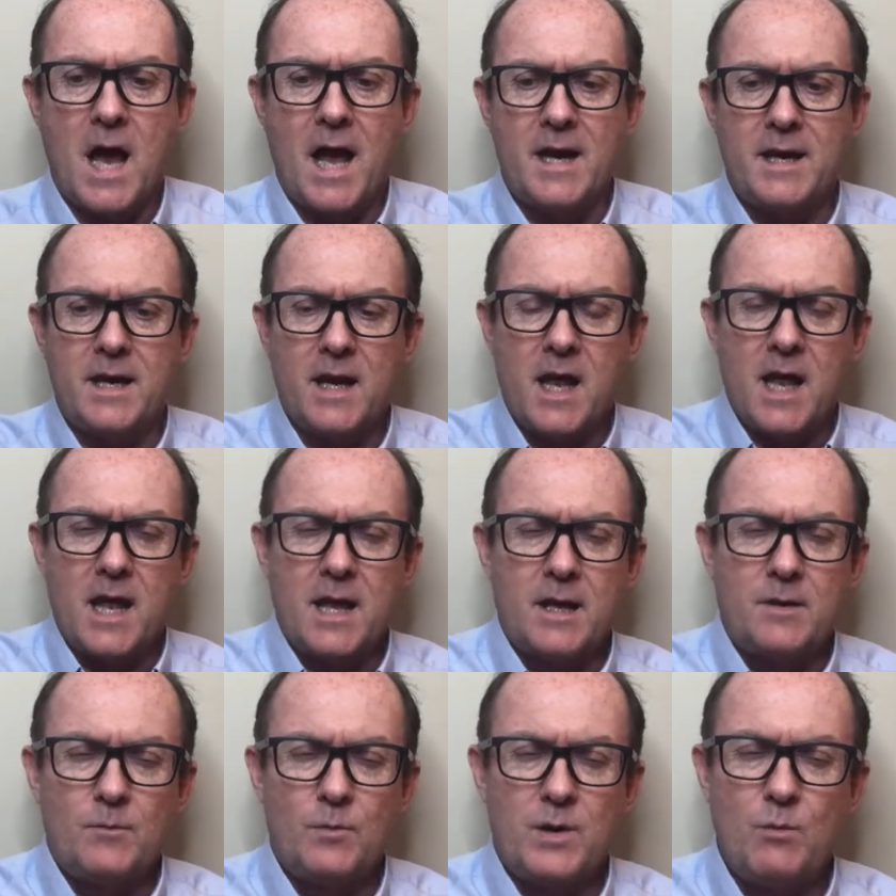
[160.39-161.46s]
And
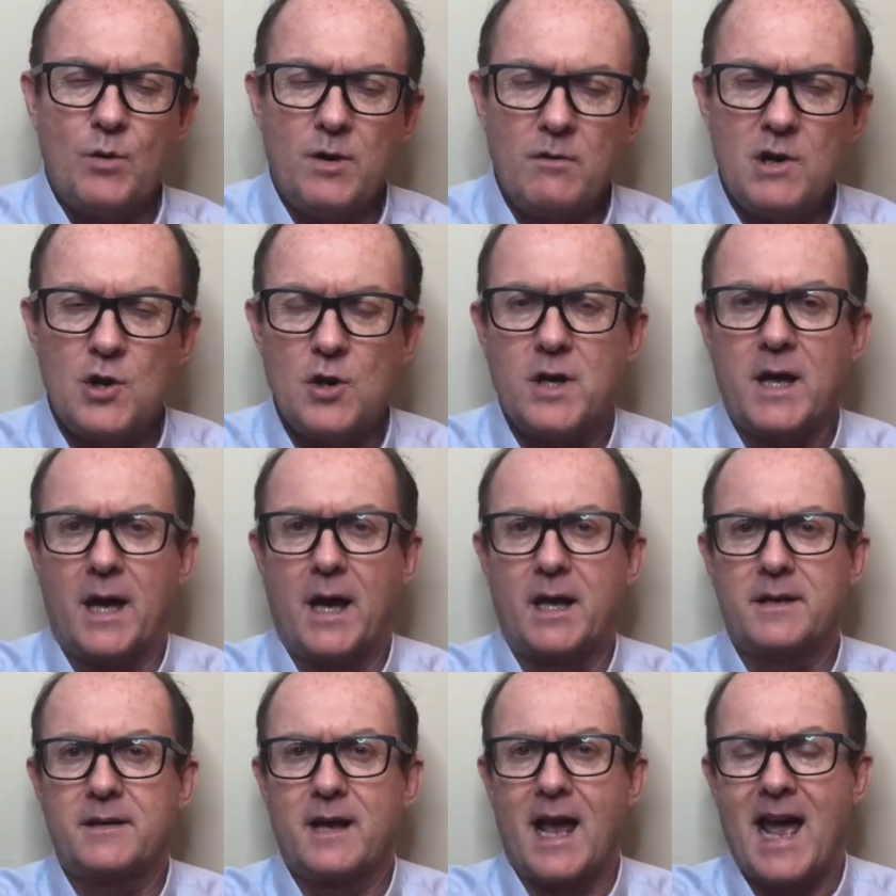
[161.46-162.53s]
we want to look
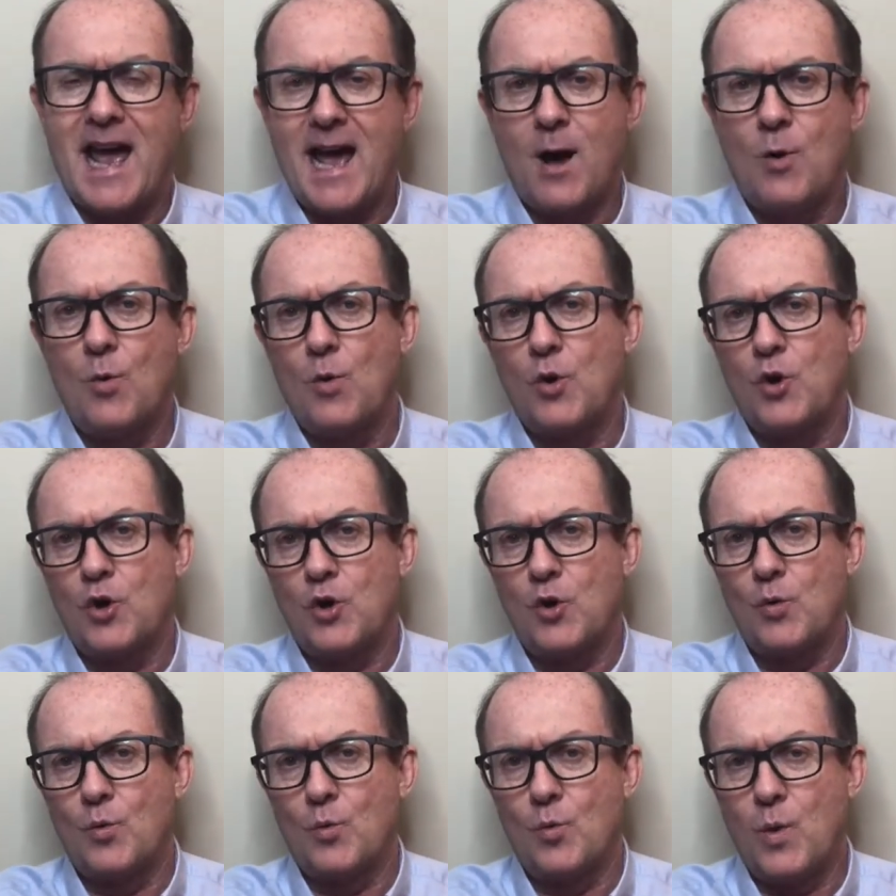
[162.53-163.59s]
at how
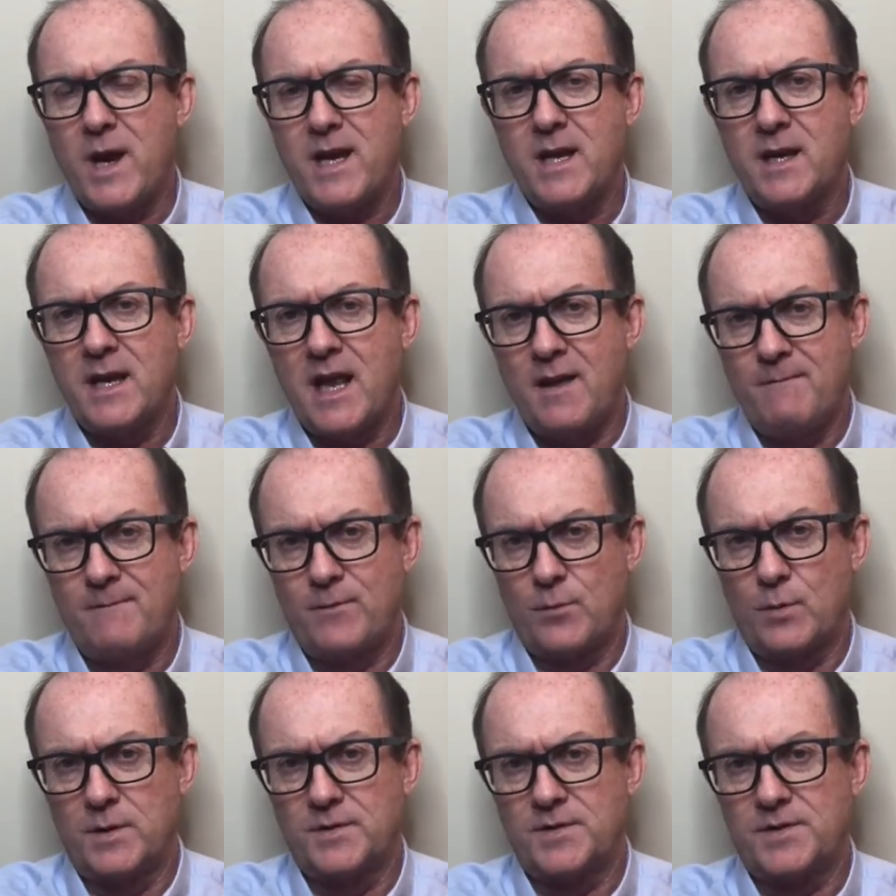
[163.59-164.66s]
we can
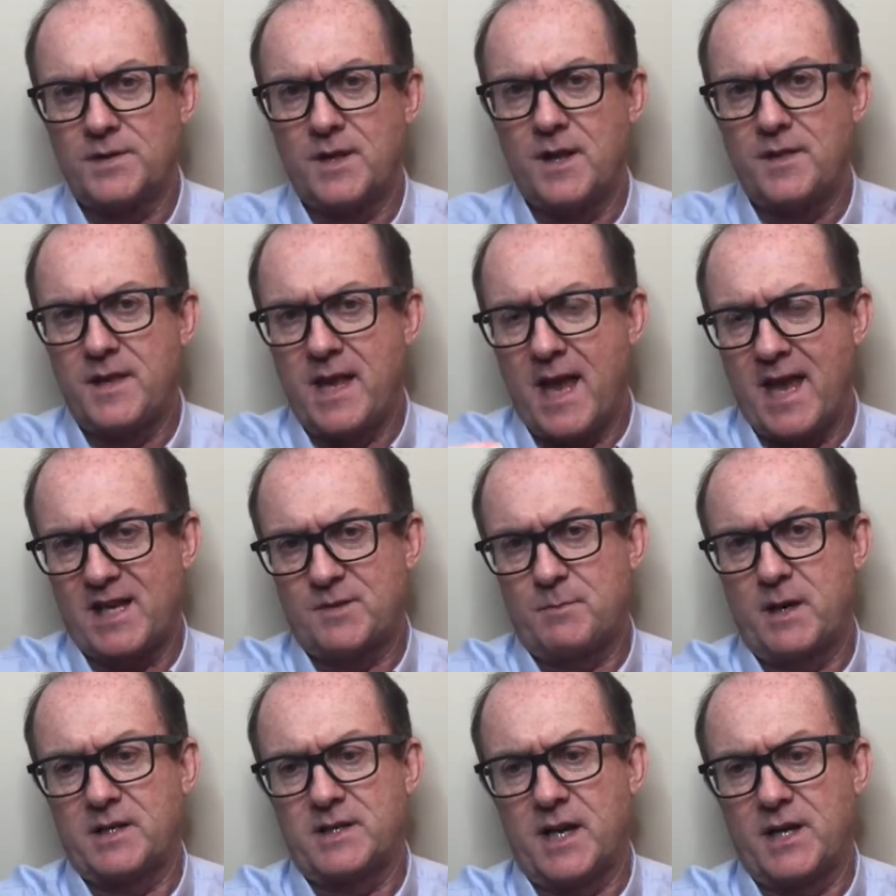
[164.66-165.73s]
influence the
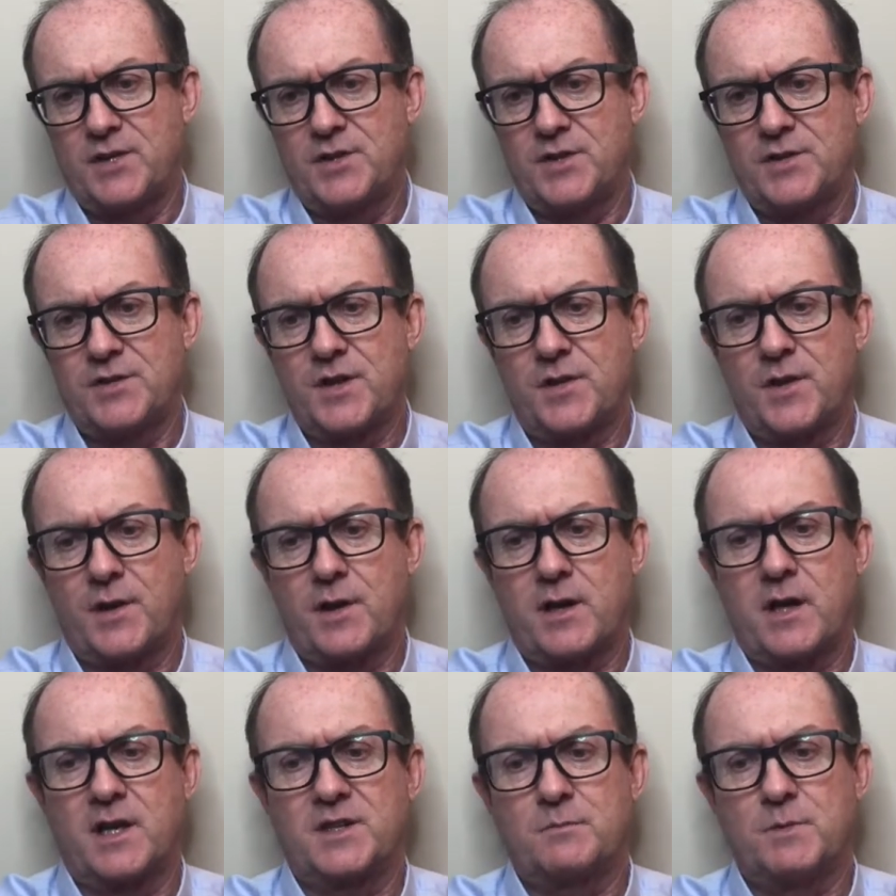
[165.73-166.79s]
expectations that our
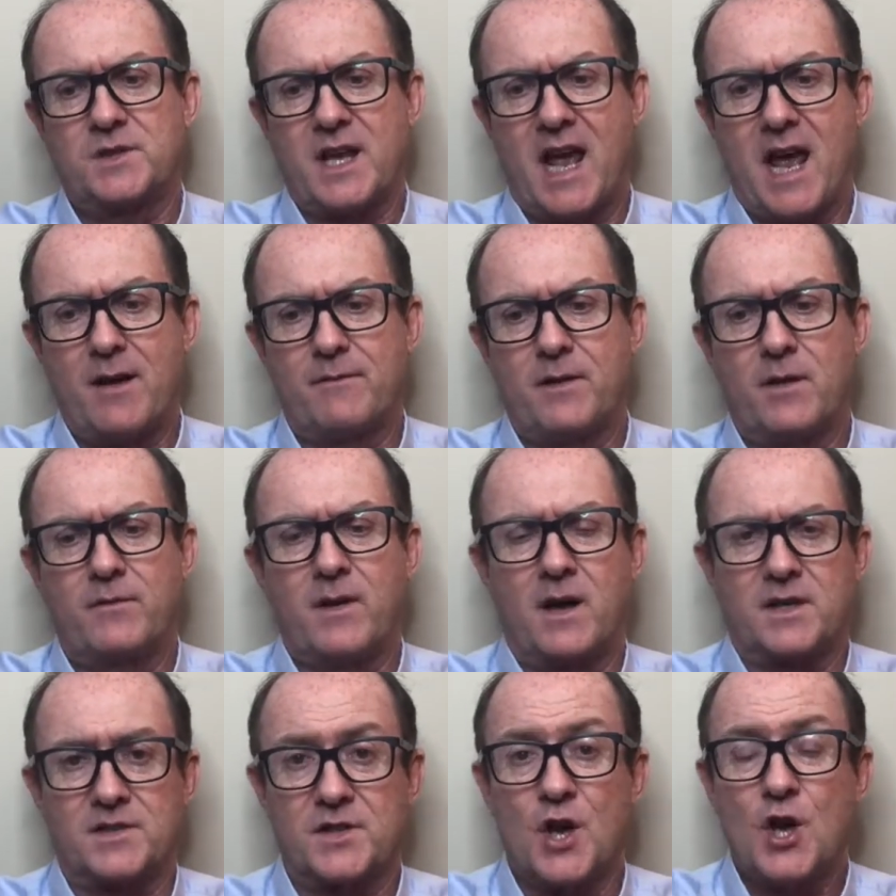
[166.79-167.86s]
customers have of
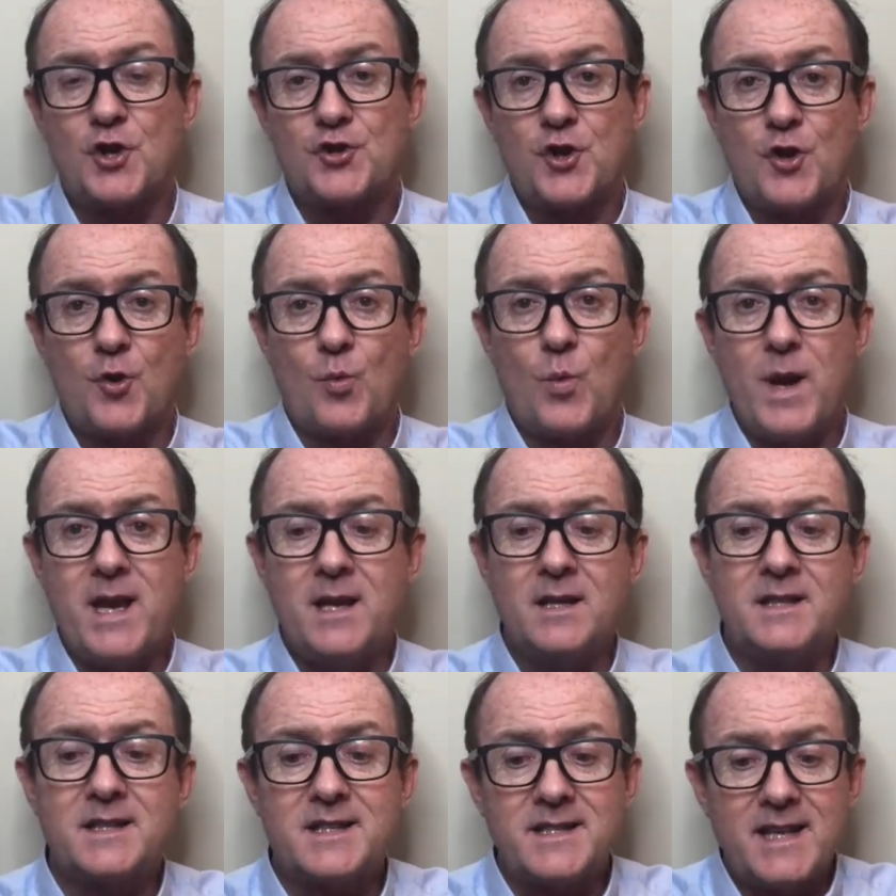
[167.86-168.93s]
us so that we
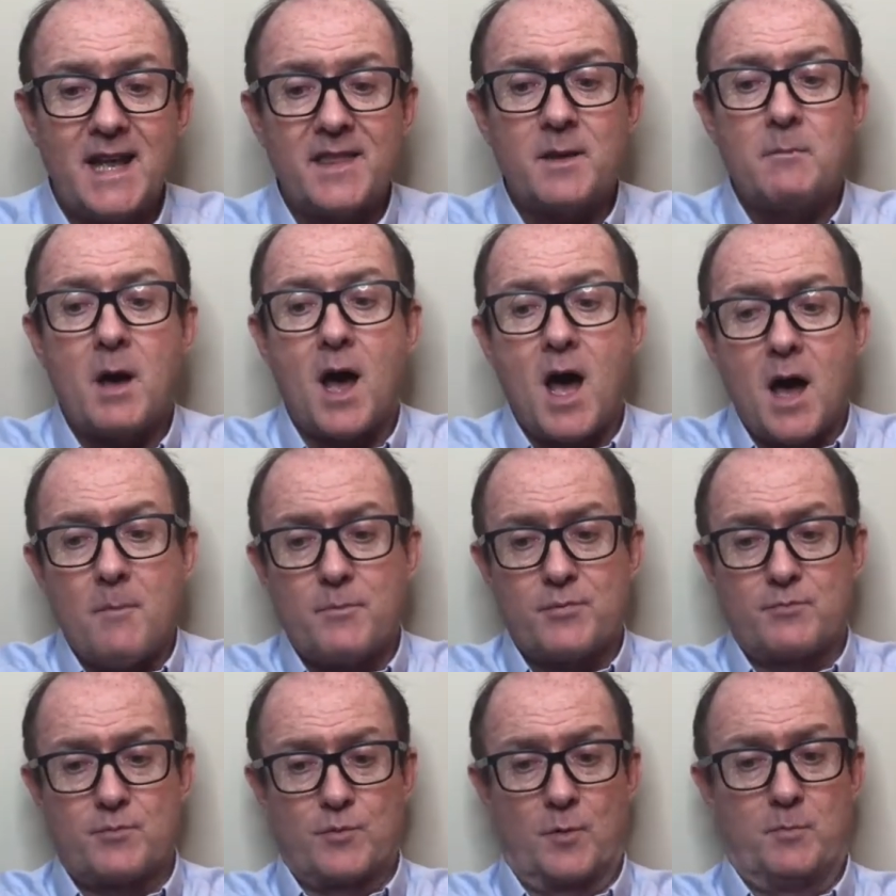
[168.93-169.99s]
can set them up
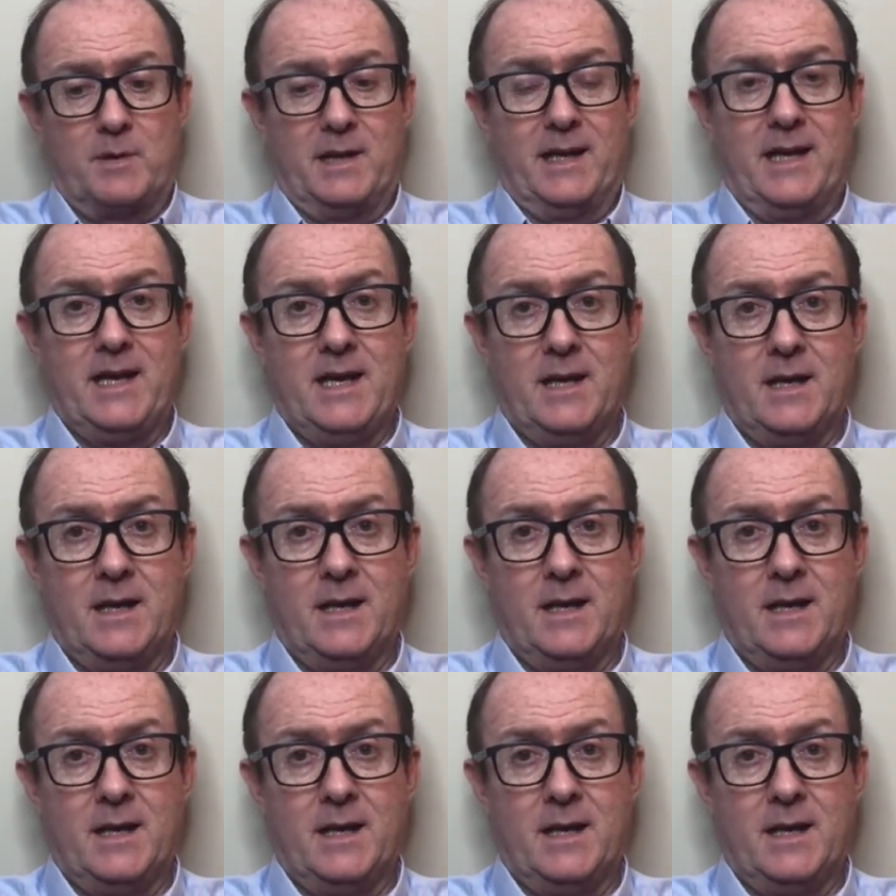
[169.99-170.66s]
properly